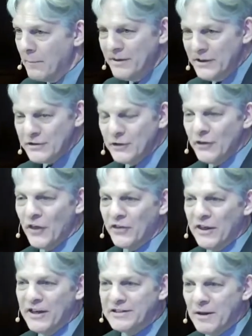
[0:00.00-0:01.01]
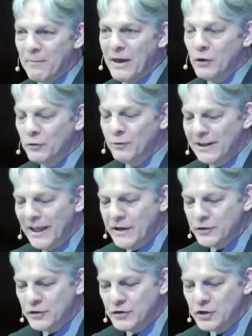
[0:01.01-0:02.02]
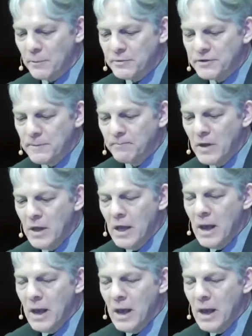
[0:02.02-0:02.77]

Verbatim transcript: I mean, these are the things that make good relationships.